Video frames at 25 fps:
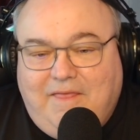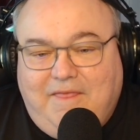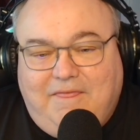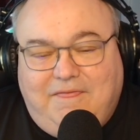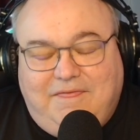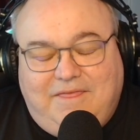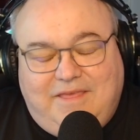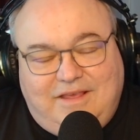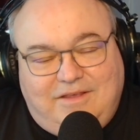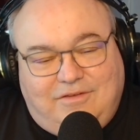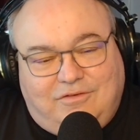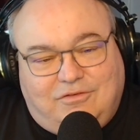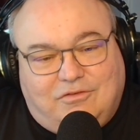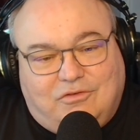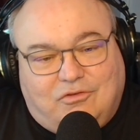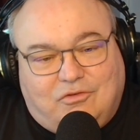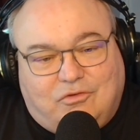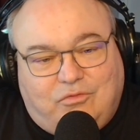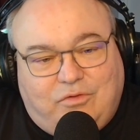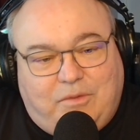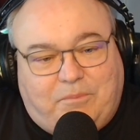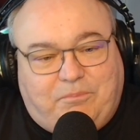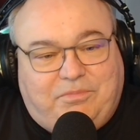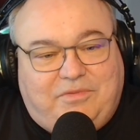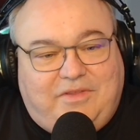the
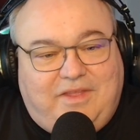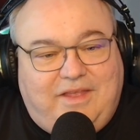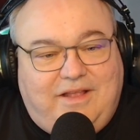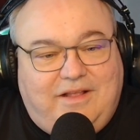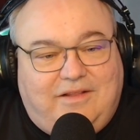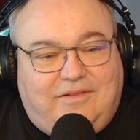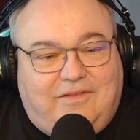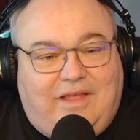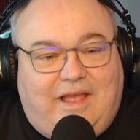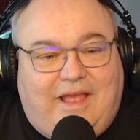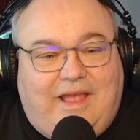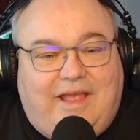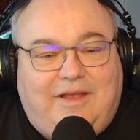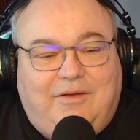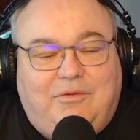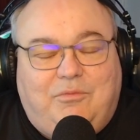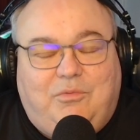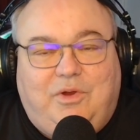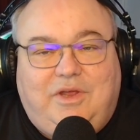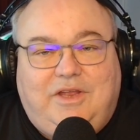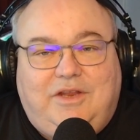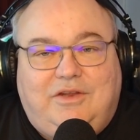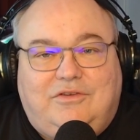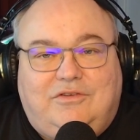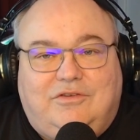scripting
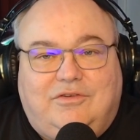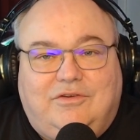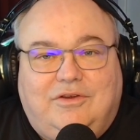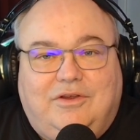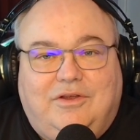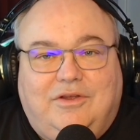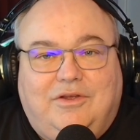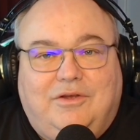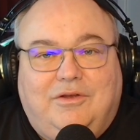language